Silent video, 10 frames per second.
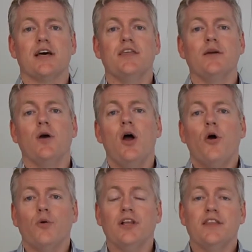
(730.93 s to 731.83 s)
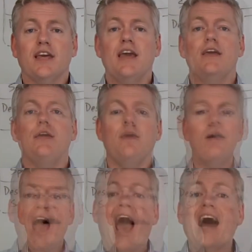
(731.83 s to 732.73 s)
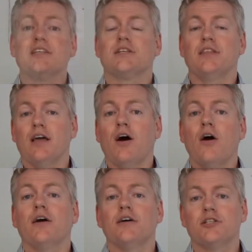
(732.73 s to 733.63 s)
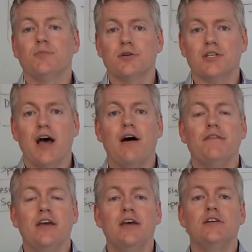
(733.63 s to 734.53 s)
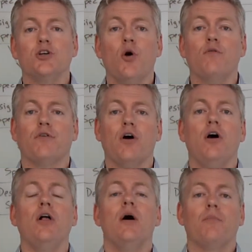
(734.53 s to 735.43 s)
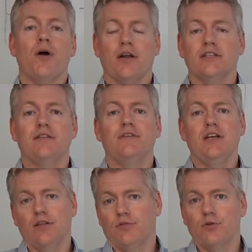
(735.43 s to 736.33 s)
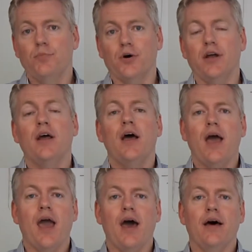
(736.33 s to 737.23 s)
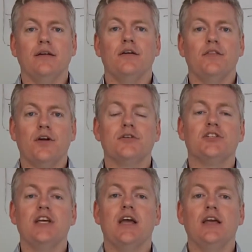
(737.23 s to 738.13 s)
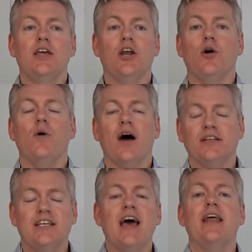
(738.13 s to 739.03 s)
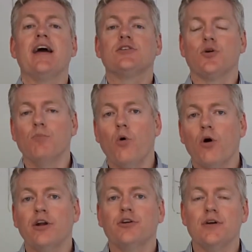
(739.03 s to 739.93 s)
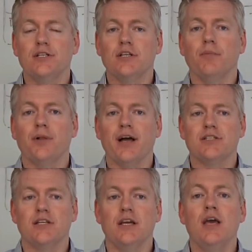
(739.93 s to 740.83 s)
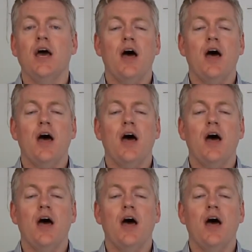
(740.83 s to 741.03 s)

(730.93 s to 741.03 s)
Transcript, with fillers: I think really the key ask that our customers have is overall productivity and throughput. And they're seeing, you know, a 10x or more increase in complexity.